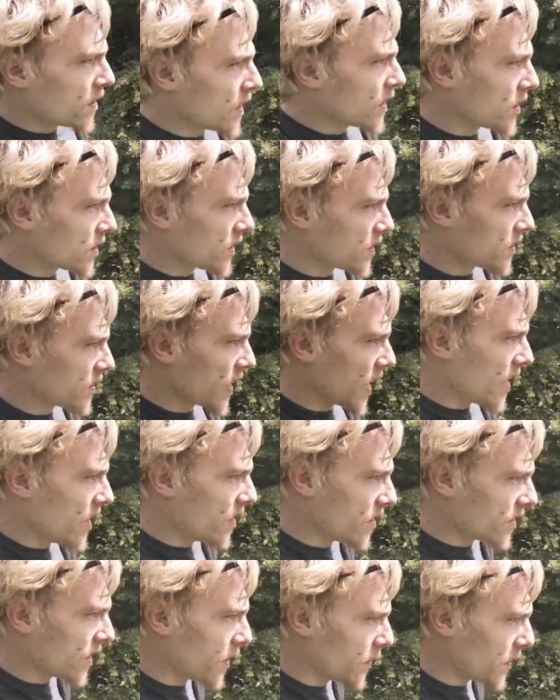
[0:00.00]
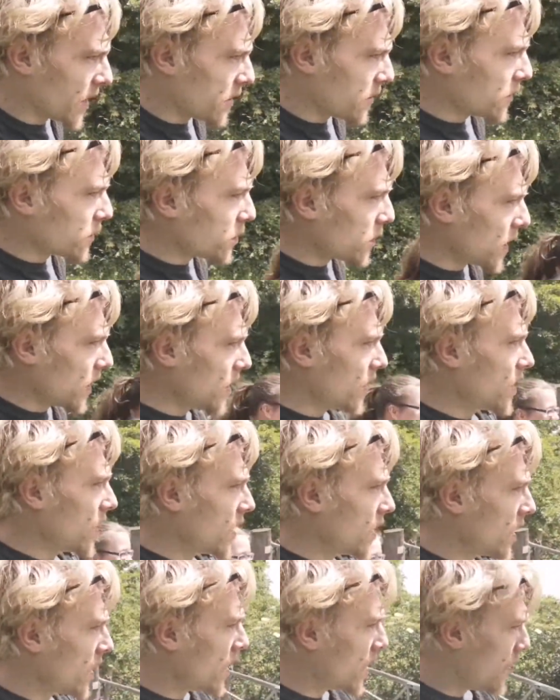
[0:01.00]
There's actually skaters down there as well.
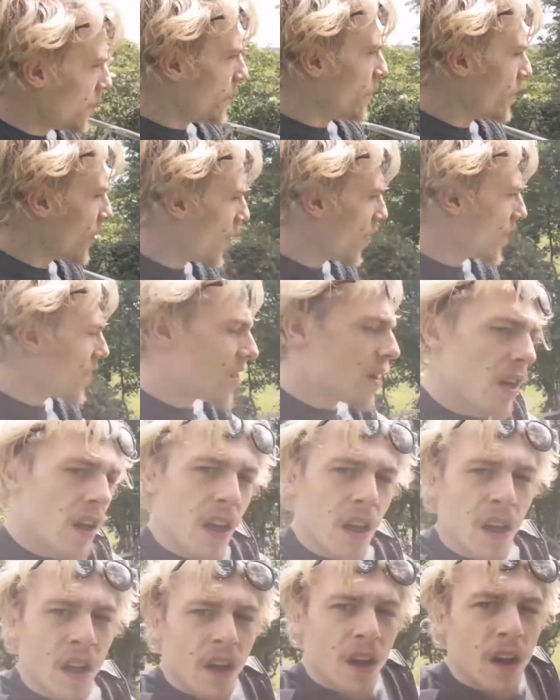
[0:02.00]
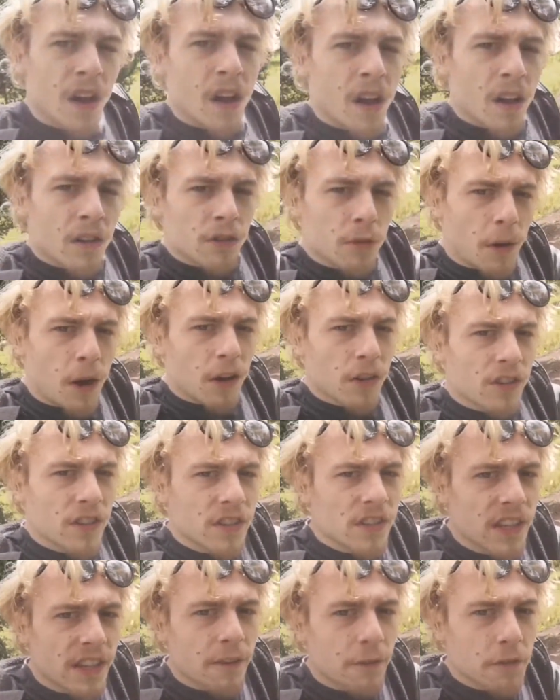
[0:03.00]
And we've got some
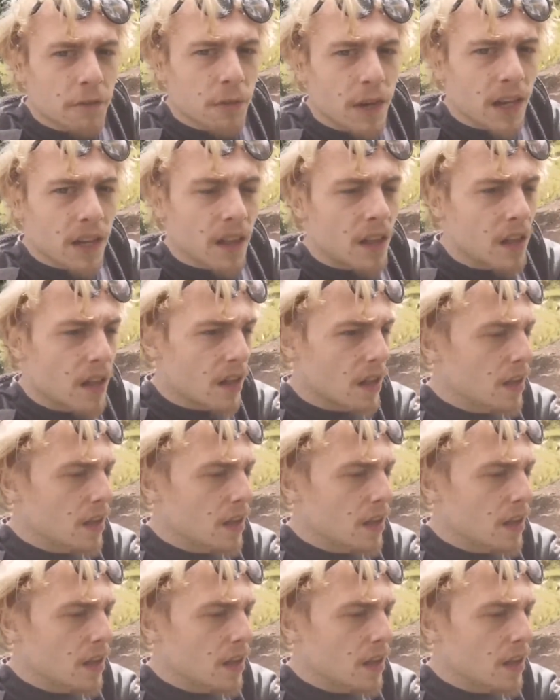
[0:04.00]
horses here as well,